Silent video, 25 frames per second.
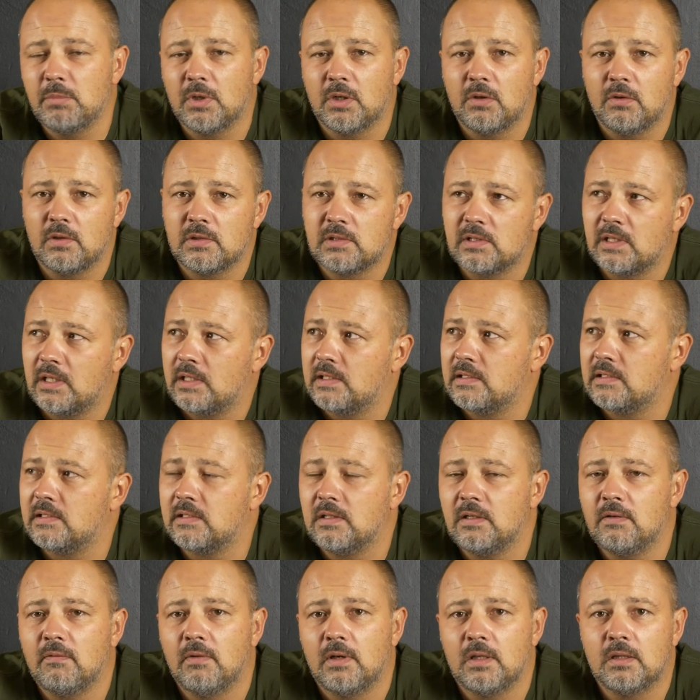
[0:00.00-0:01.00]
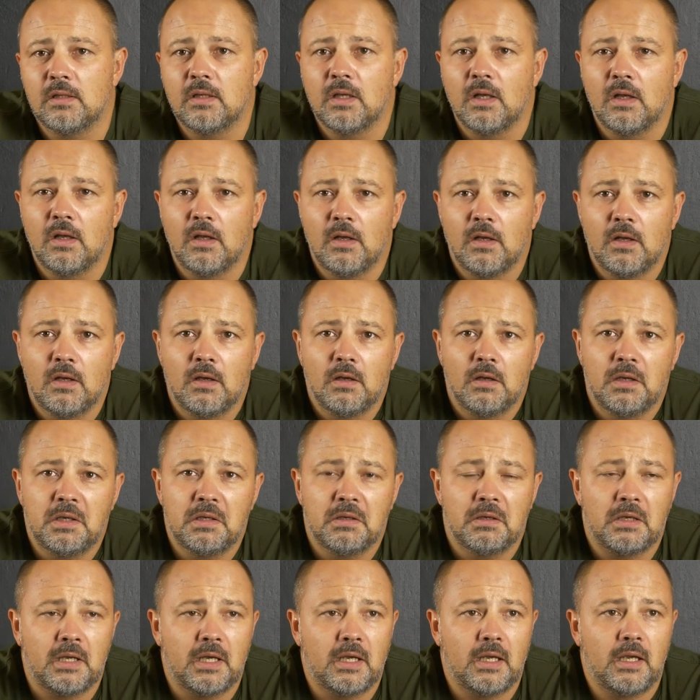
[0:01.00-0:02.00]
because I see what
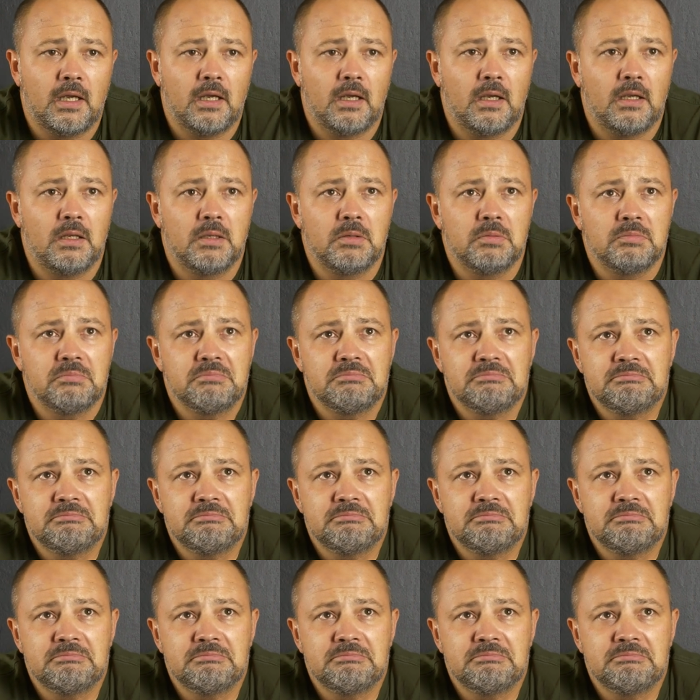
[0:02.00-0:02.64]
I